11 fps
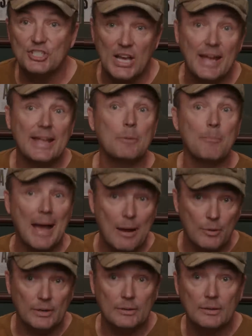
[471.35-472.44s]
Cheyenne
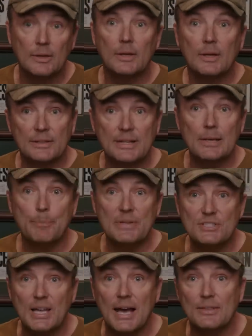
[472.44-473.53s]
Mountain, deep
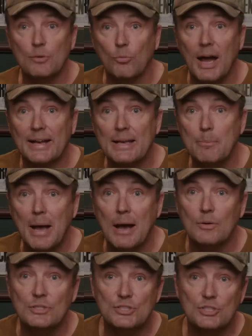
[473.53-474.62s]
inside the Rocky
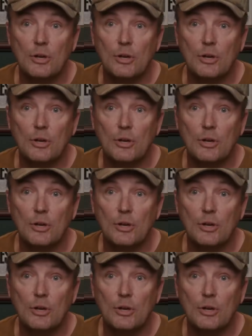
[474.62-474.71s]
Mountains,